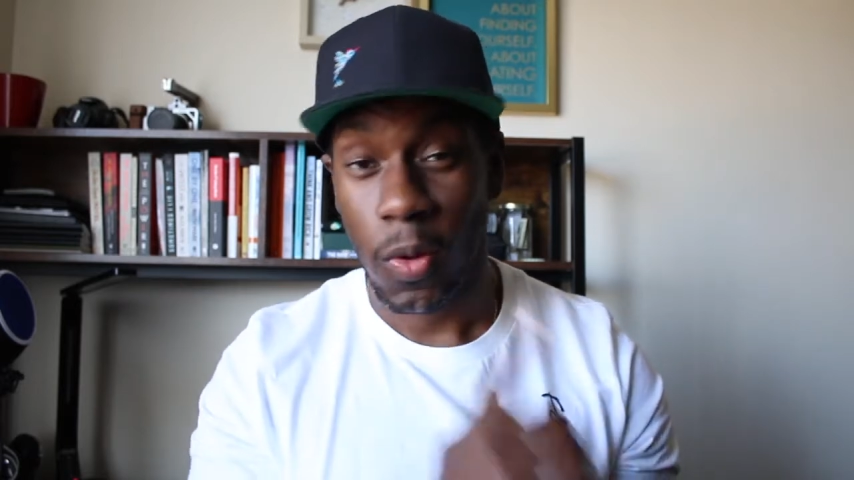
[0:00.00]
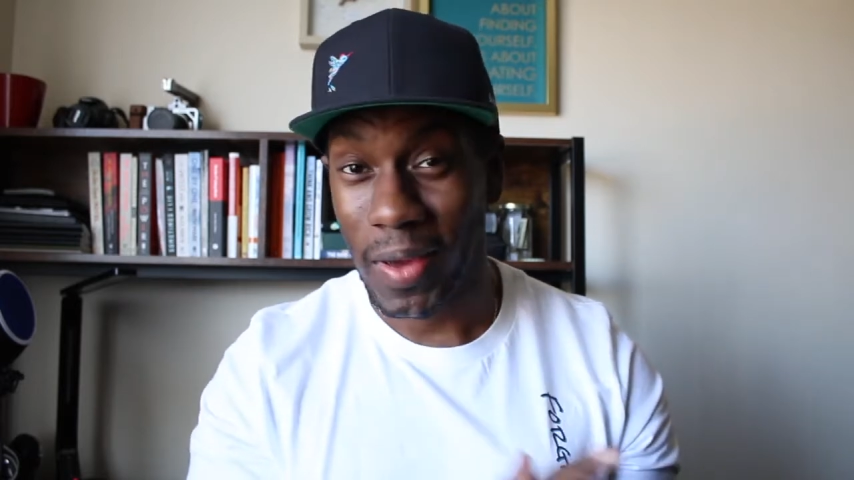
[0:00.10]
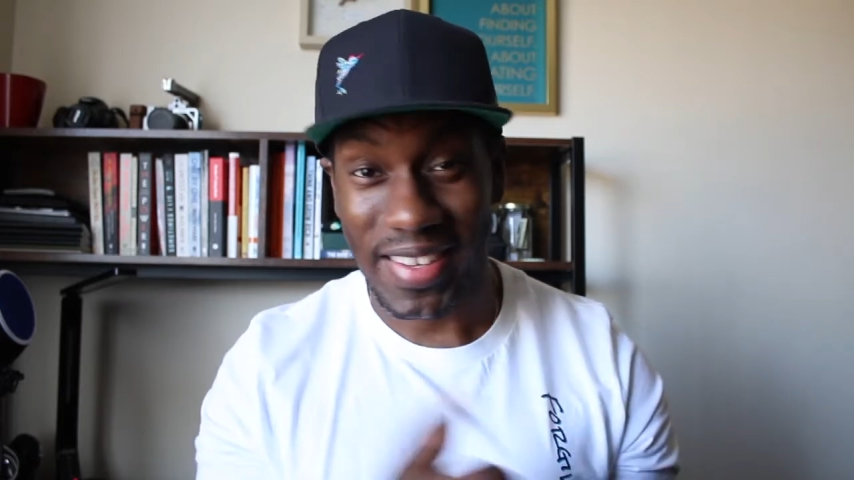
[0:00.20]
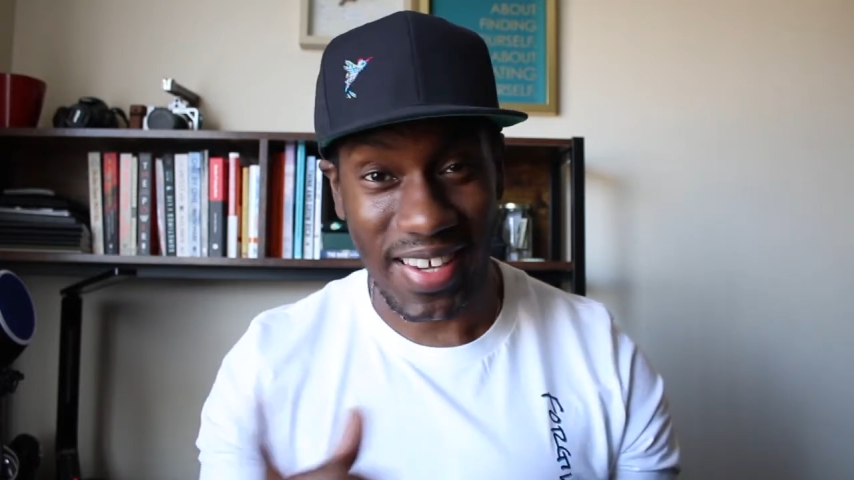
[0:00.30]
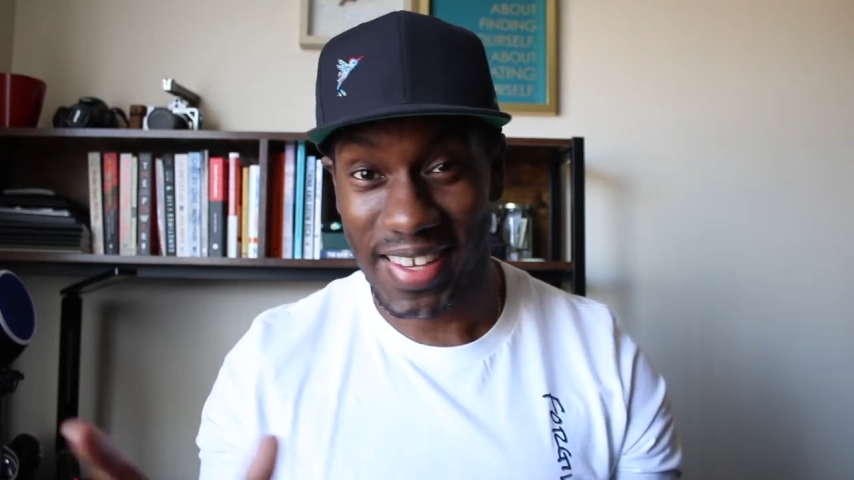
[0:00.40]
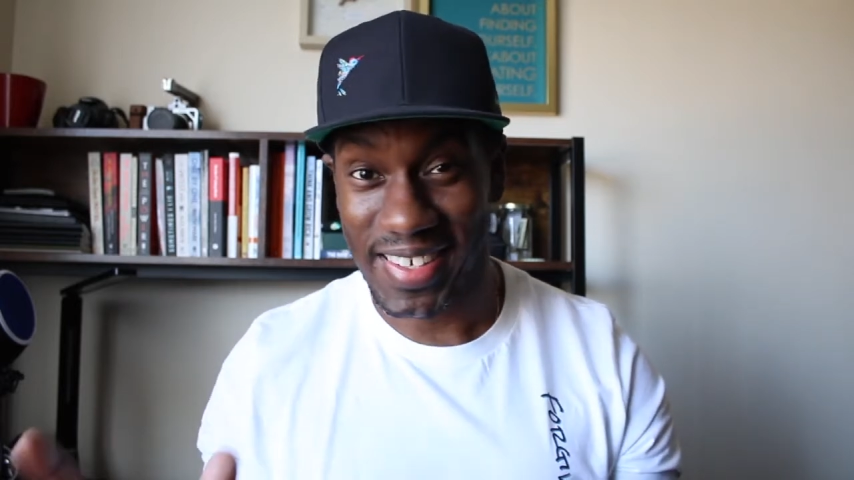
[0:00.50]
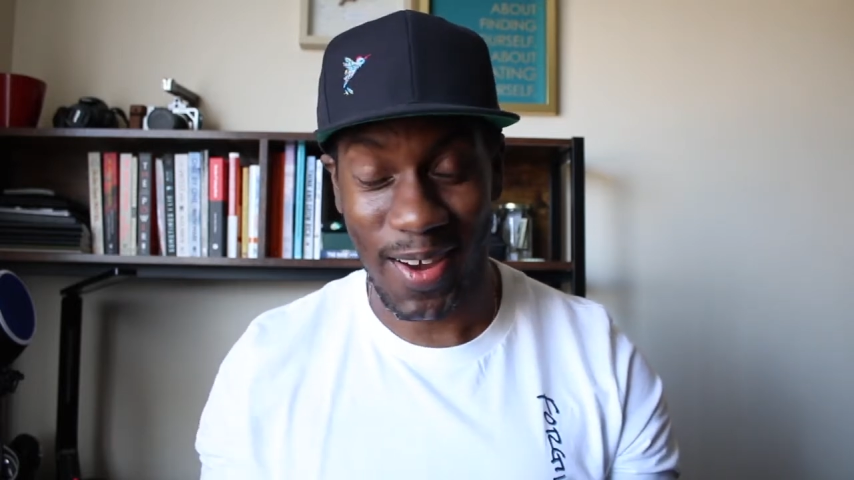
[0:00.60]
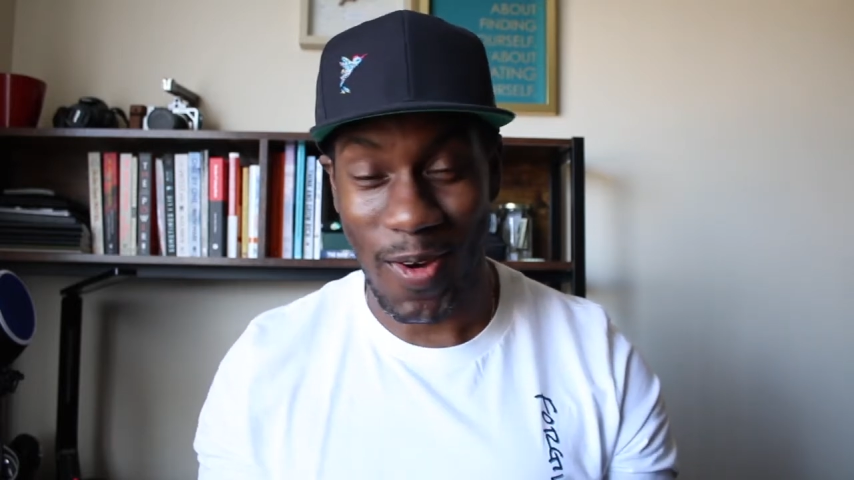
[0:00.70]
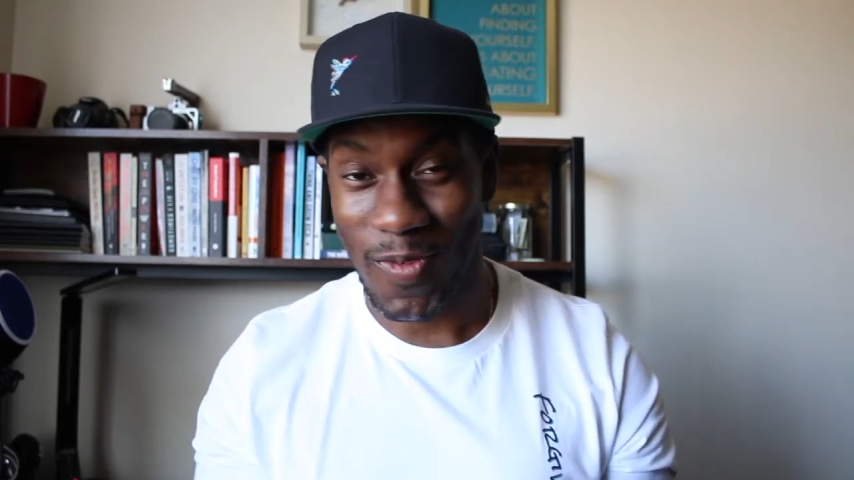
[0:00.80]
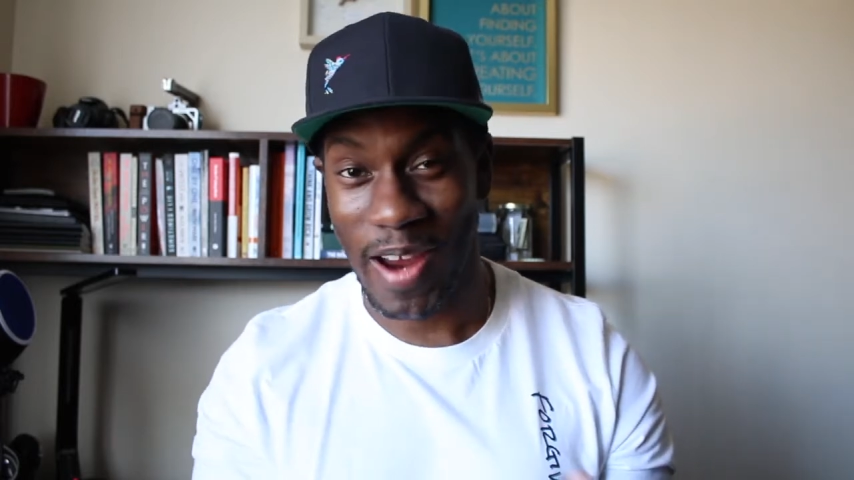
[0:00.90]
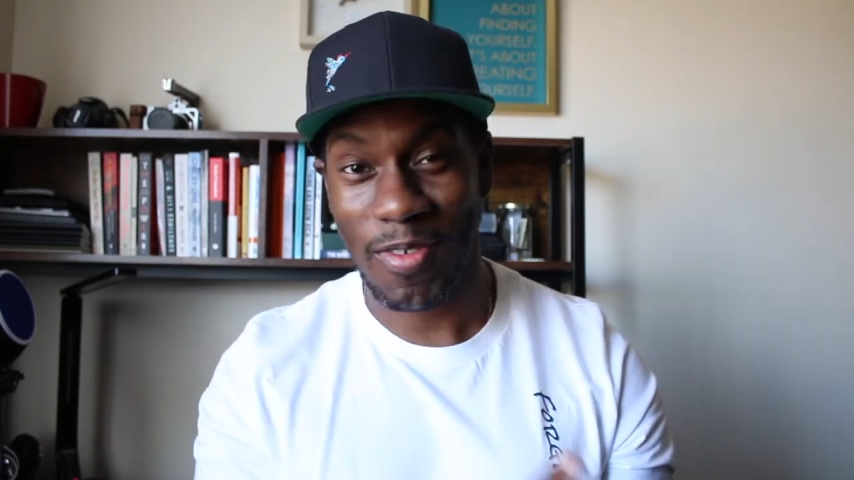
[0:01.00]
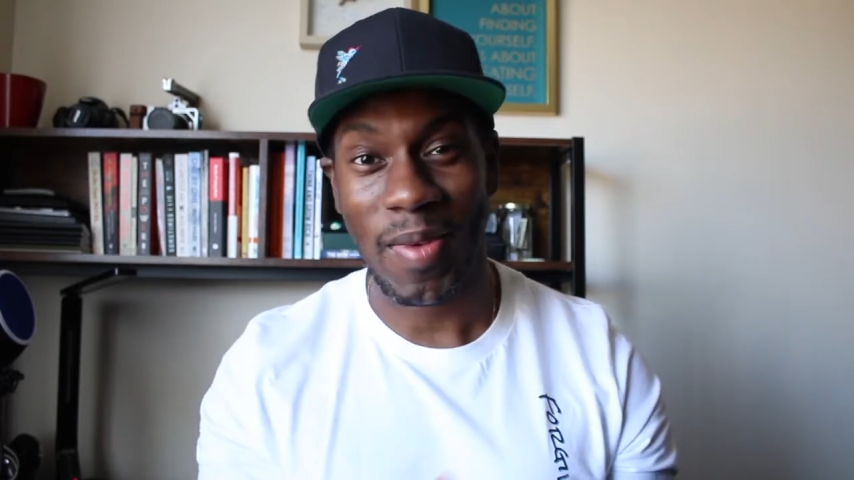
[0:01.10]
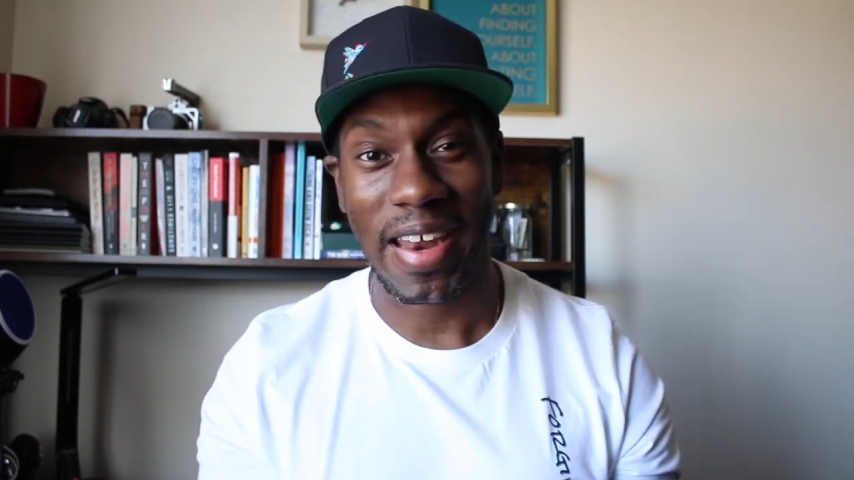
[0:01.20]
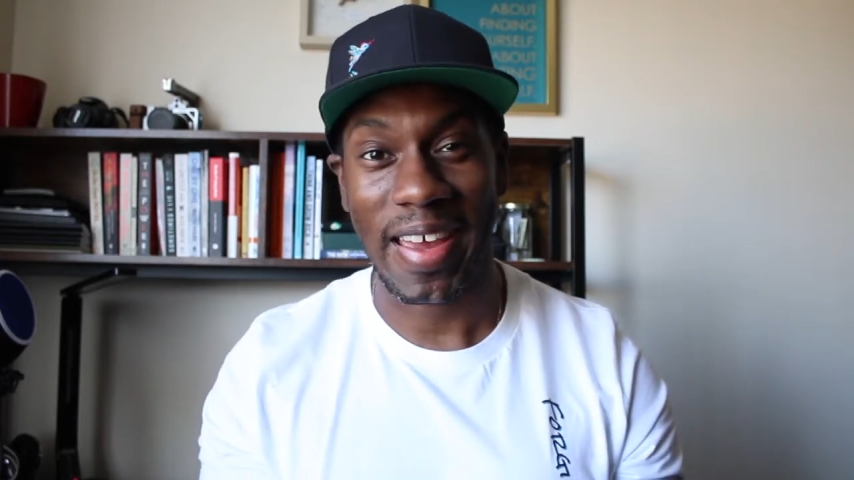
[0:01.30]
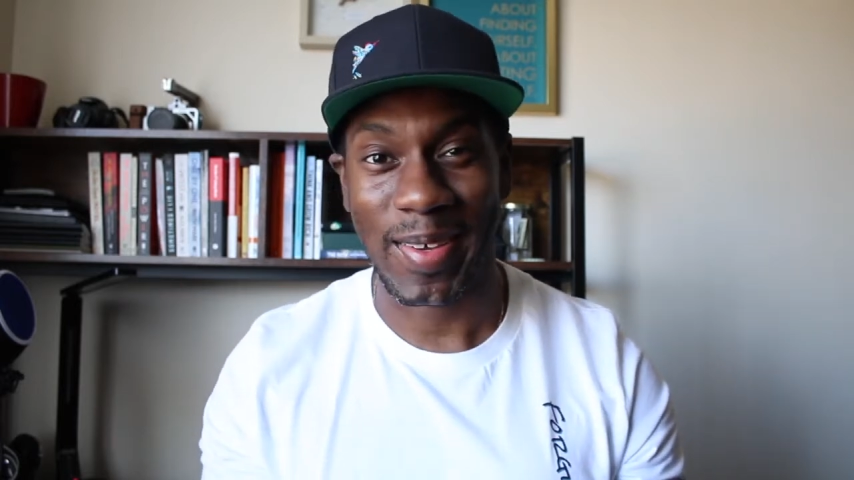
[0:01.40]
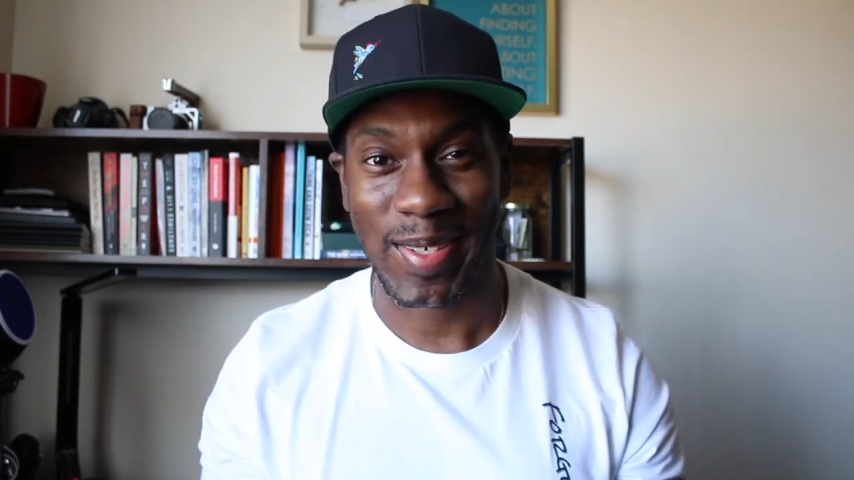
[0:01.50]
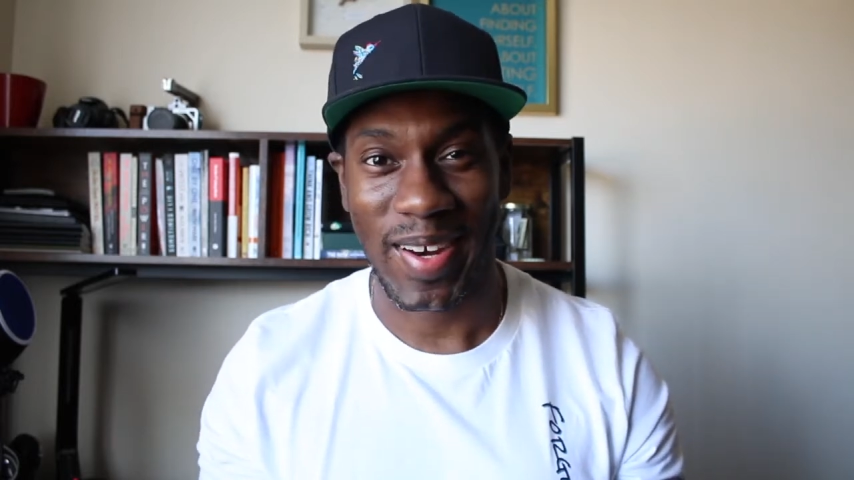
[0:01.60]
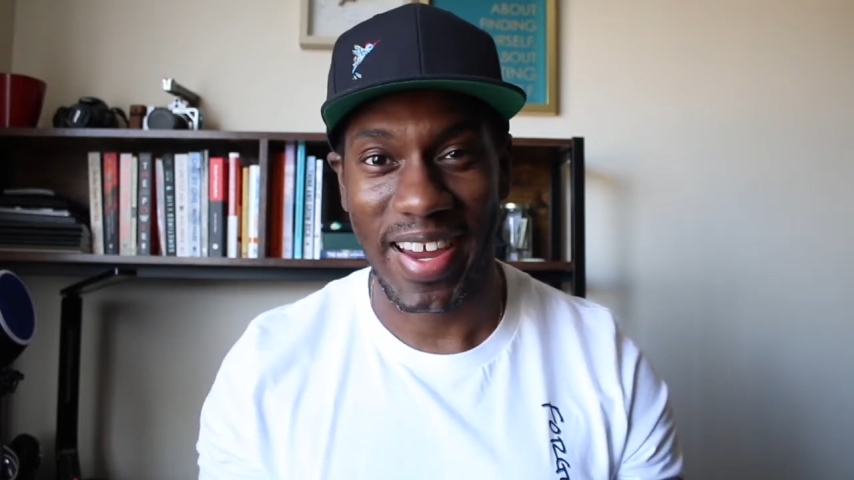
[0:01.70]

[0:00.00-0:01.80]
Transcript: we set the tone for everybody else,